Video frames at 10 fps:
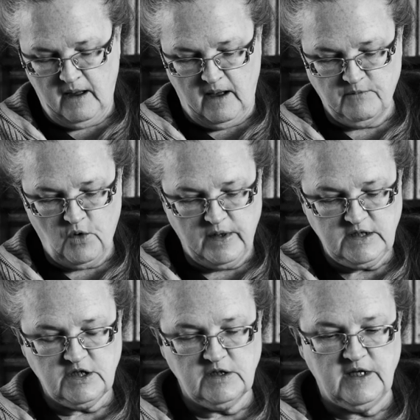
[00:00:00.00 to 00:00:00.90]
I'm going
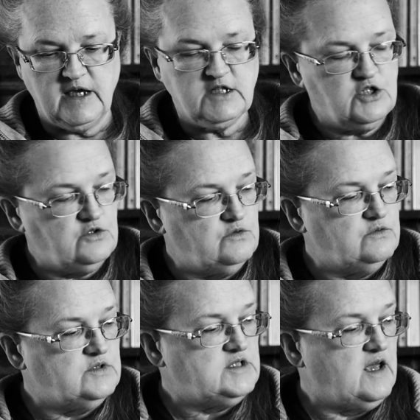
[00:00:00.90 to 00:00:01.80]
to link
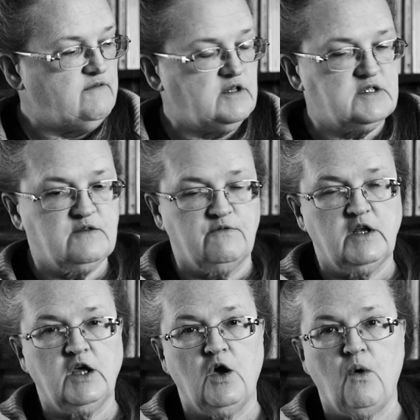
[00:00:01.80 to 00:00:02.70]
to David's
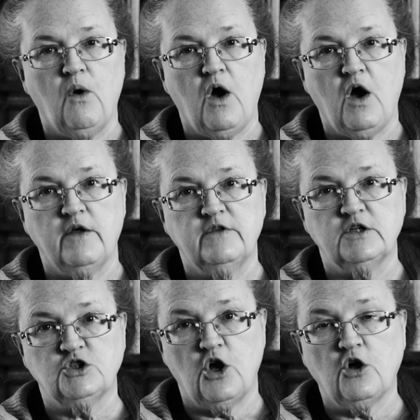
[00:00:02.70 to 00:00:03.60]
video on
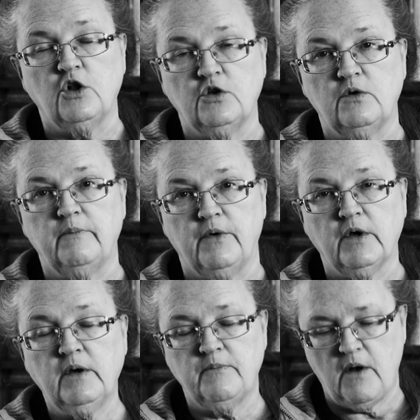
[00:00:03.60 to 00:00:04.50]
the Jacques
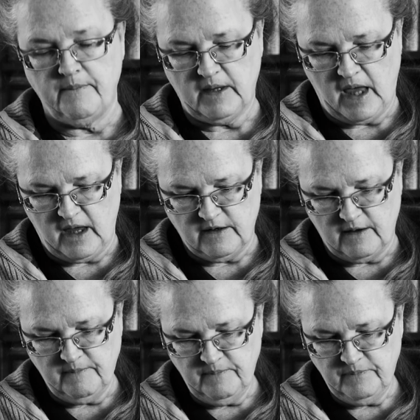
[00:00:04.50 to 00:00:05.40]
book,
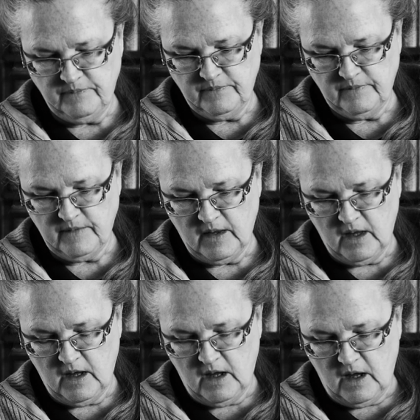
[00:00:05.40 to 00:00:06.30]
Propaganda.
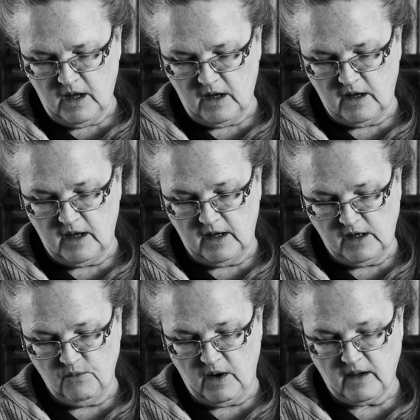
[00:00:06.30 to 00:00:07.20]
Uh,
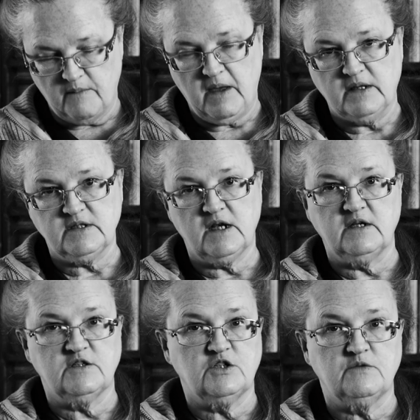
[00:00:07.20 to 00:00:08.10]
he recommends it
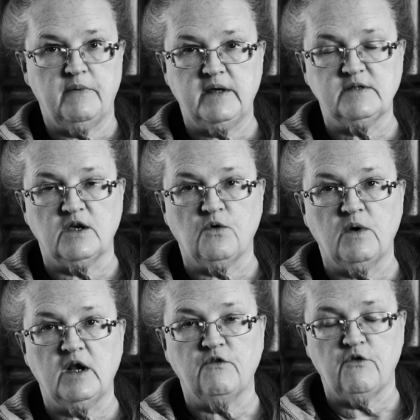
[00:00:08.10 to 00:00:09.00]
as just basic
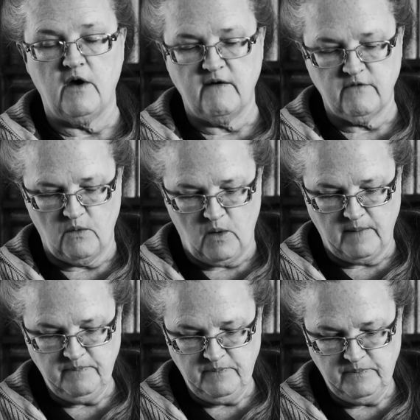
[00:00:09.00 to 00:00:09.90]
reading for
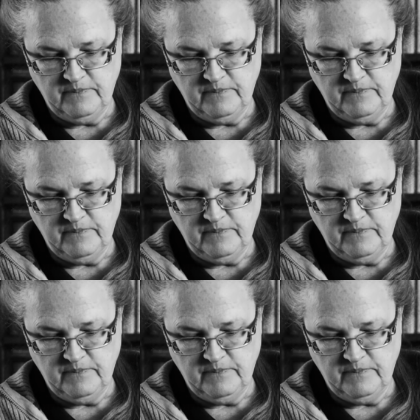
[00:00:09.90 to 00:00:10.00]
everyone.